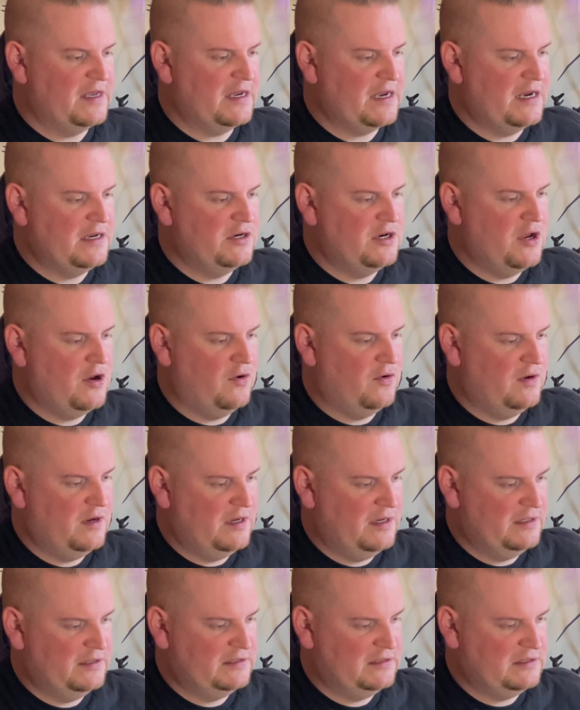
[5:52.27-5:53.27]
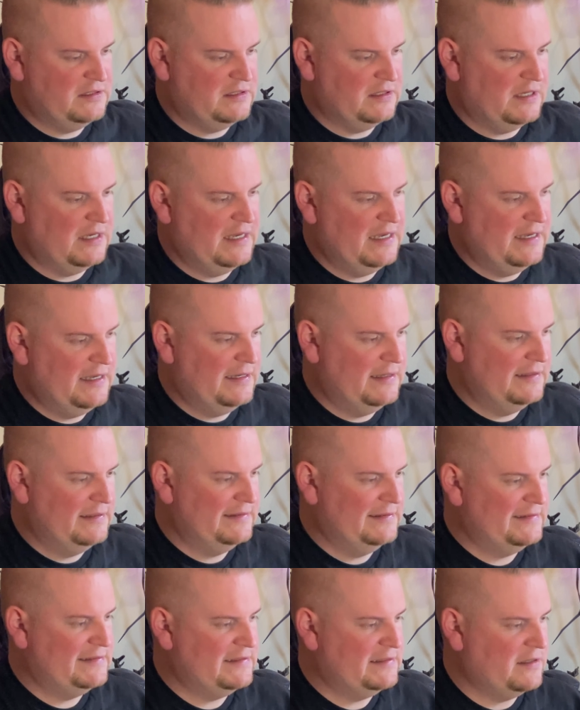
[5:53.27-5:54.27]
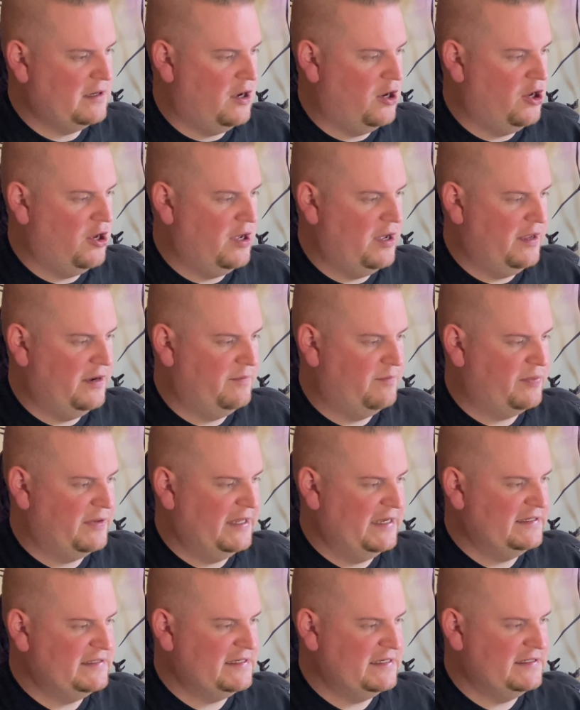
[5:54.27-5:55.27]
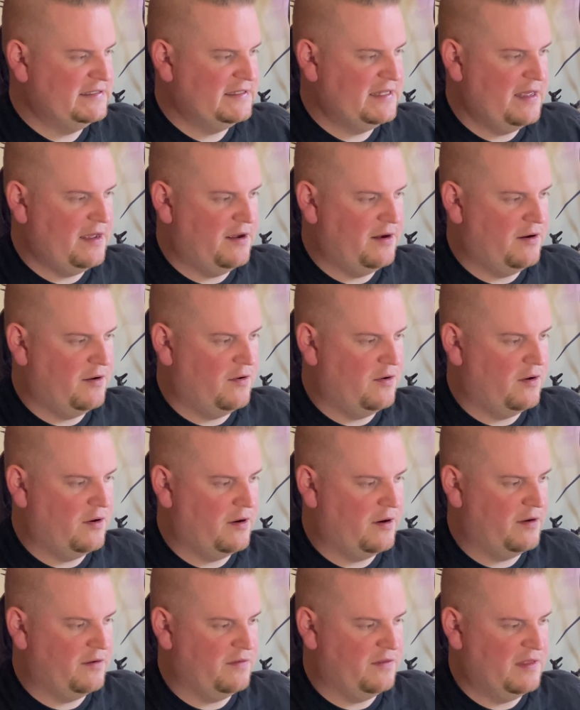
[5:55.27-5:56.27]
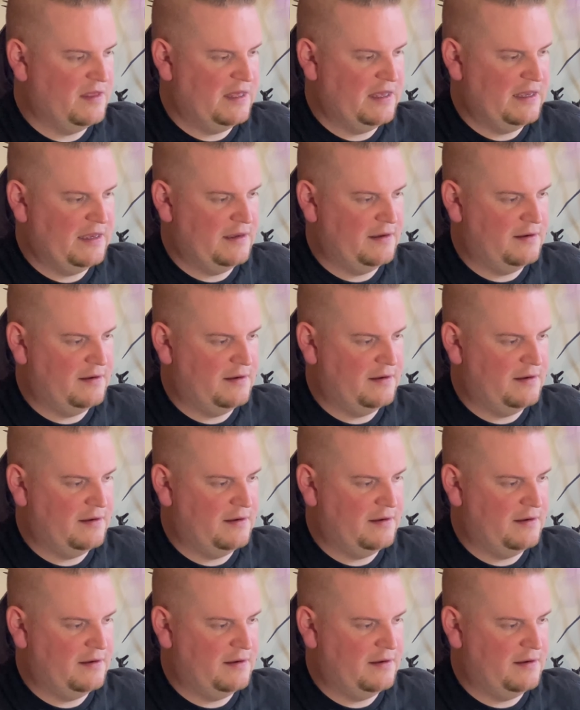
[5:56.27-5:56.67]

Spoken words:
I noticed is on places that are the